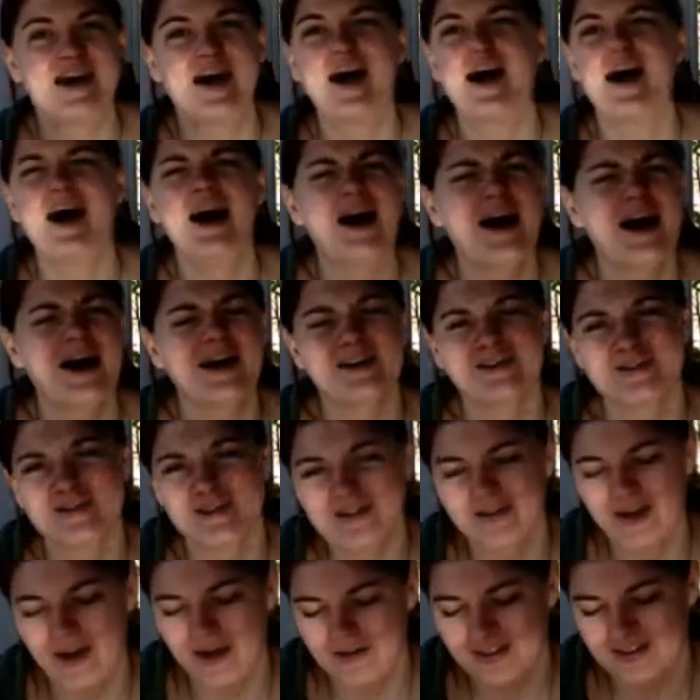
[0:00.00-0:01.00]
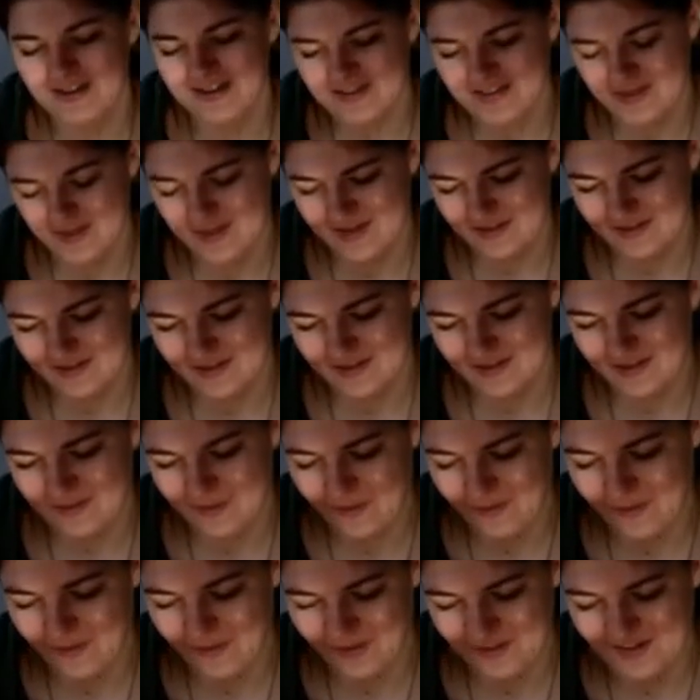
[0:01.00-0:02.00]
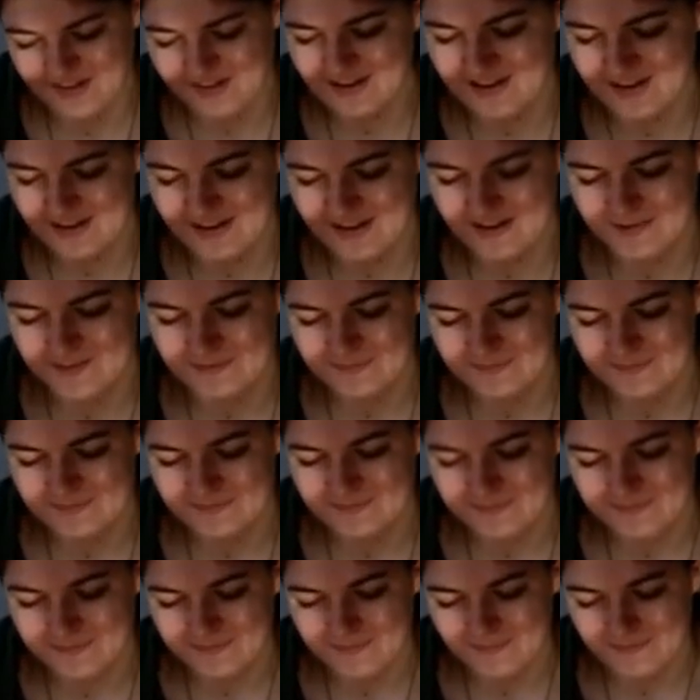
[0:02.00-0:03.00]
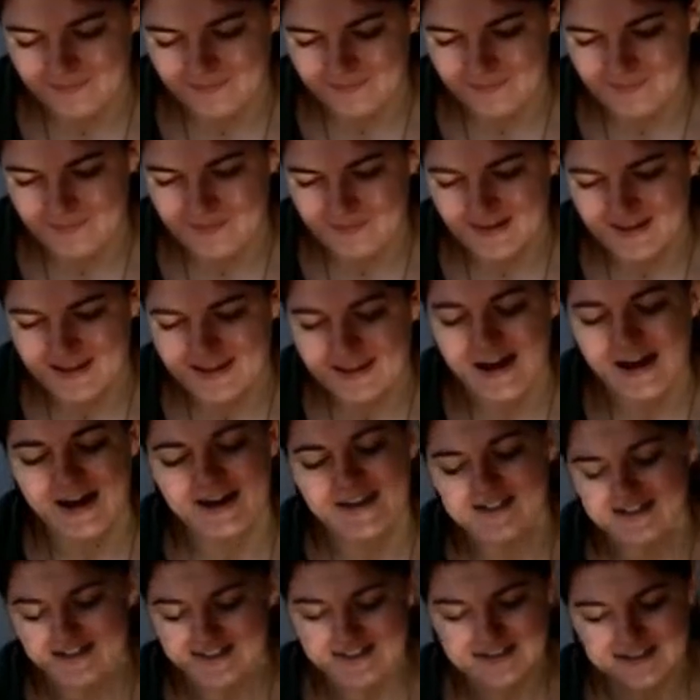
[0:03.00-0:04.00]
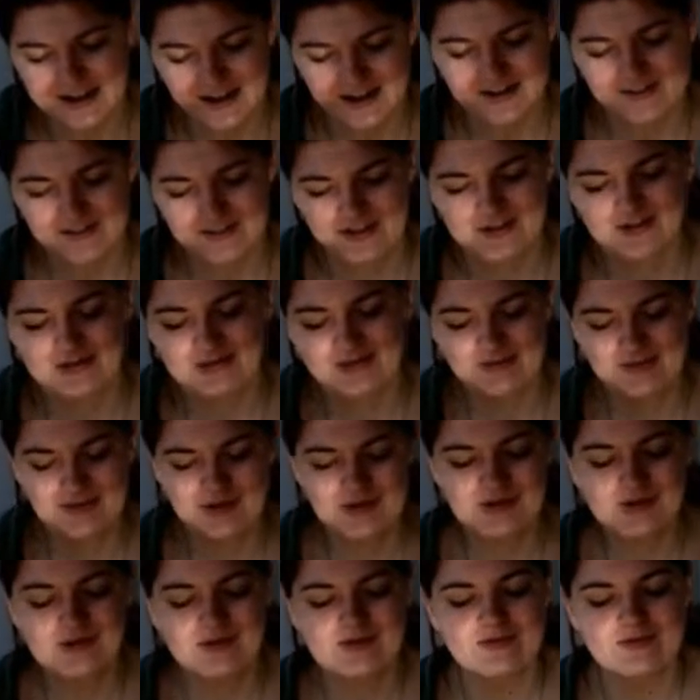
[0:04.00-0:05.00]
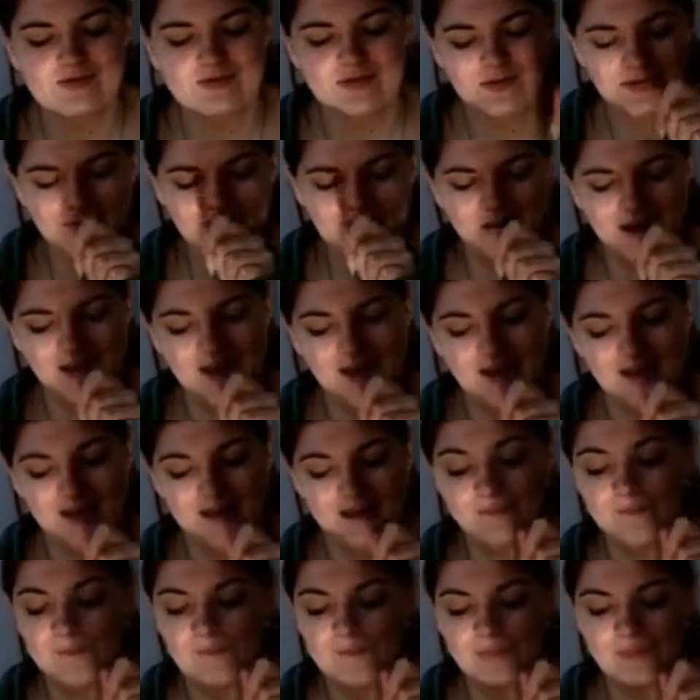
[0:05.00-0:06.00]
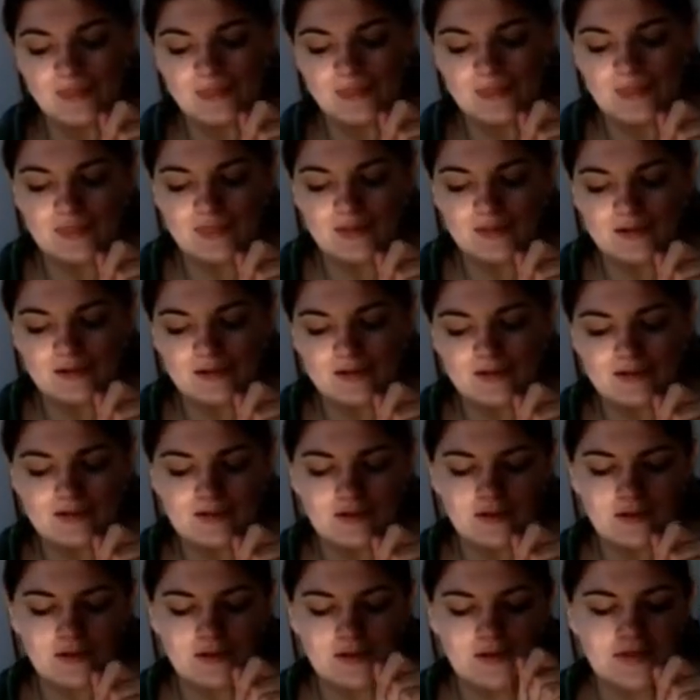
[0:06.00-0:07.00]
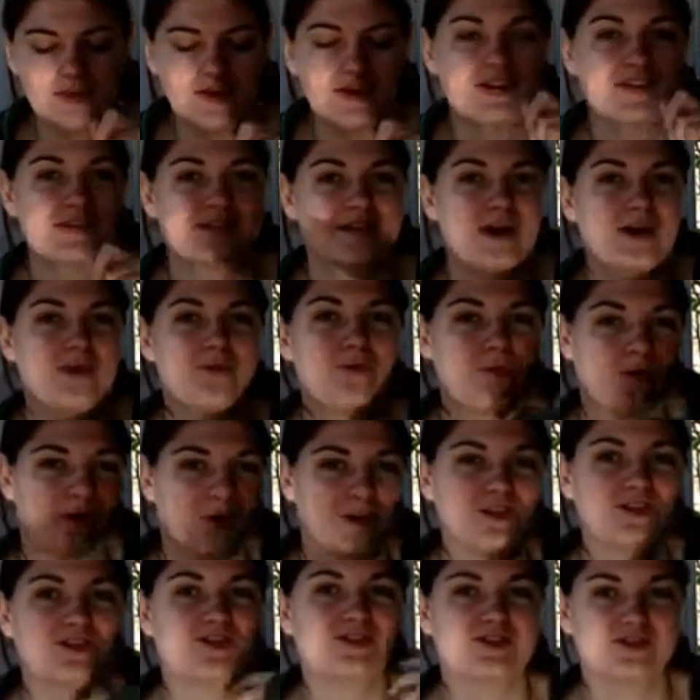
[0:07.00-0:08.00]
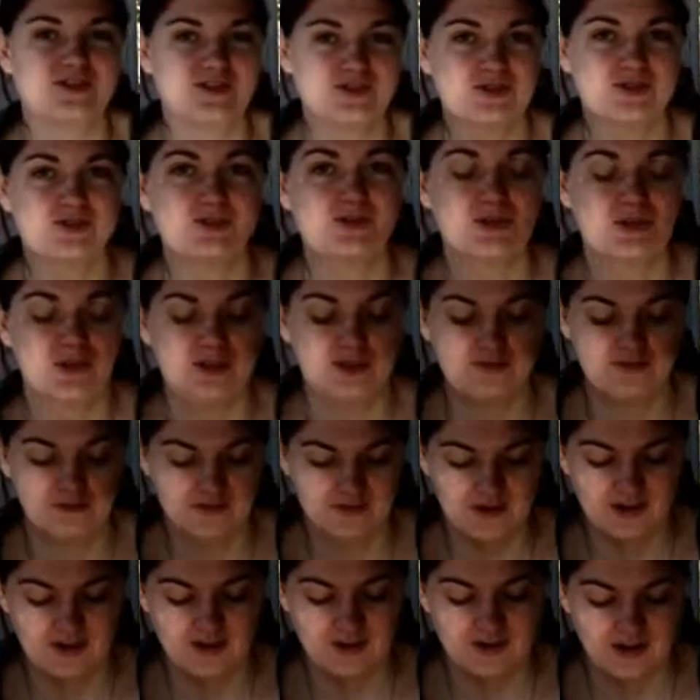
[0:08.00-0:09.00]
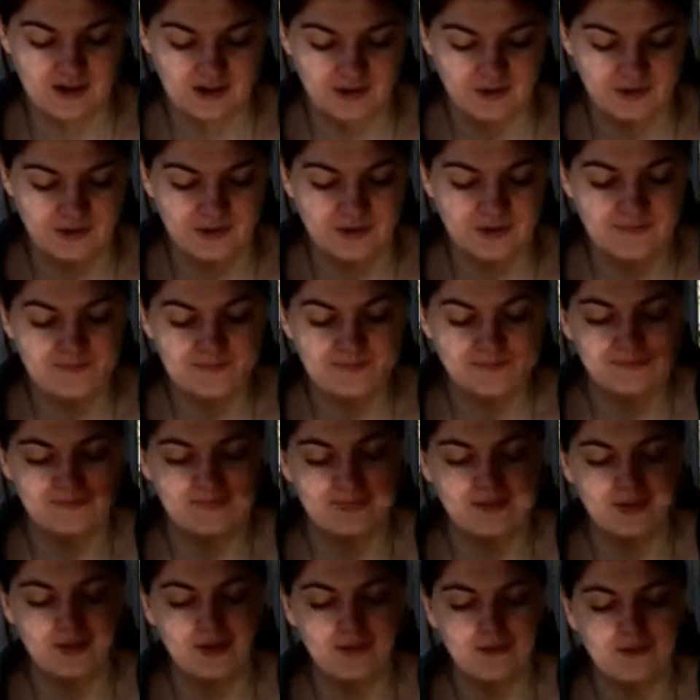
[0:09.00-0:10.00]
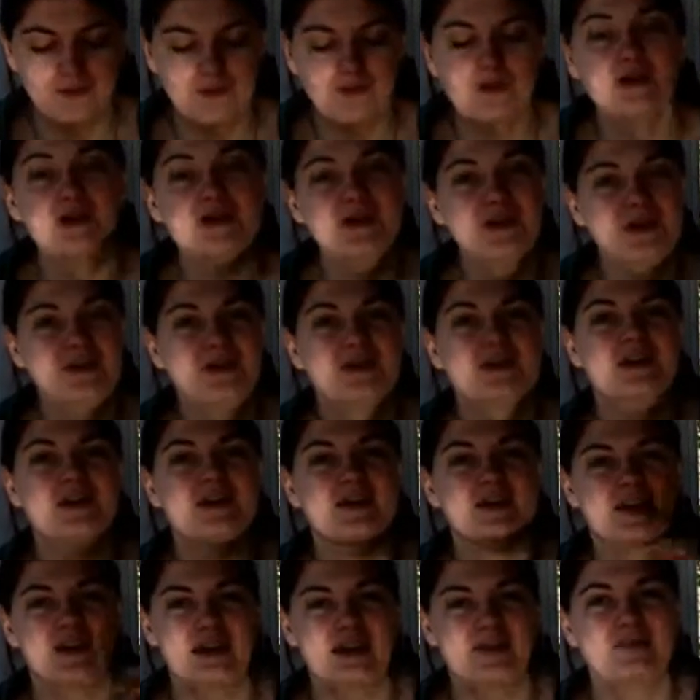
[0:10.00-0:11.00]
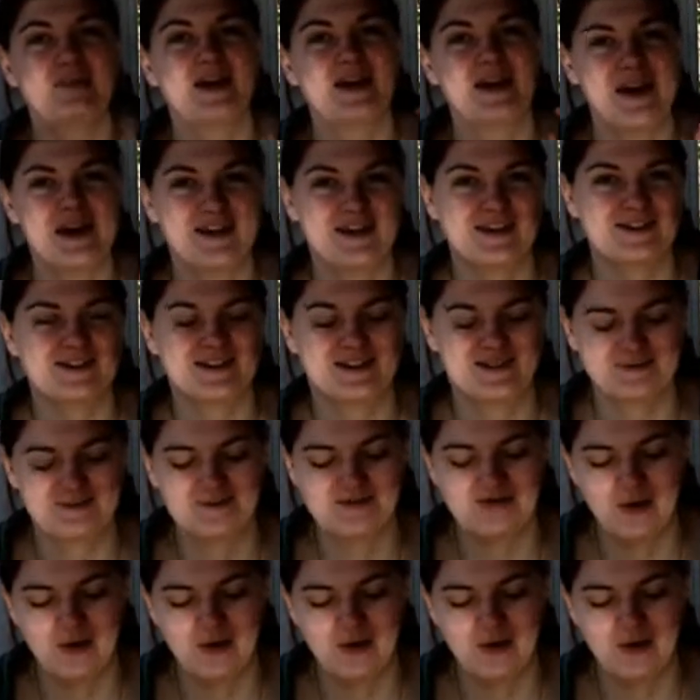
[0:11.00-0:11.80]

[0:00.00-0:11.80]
I don't know how these things are called. Like, yeah, I just kind of I drew the way the things I wanted to do with the video would look in my editing